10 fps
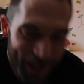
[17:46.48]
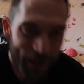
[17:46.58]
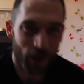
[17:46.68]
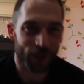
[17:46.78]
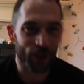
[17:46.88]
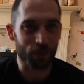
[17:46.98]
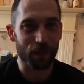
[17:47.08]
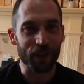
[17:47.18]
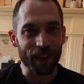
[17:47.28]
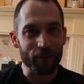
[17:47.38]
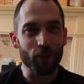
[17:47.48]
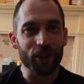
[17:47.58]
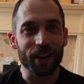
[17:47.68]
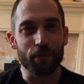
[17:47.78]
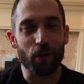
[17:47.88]
So just be thankful that
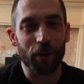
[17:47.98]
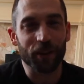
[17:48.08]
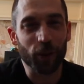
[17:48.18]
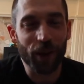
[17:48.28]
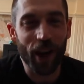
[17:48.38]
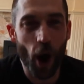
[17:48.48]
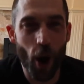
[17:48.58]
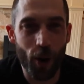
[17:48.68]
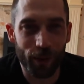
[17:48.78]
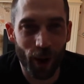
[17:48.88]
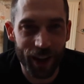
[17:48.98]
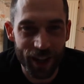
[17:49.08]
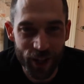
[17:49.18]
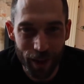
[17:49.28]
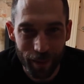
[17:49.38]
you're probably doing it at home, not in a
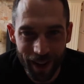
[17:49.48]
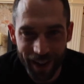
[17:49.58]
gym.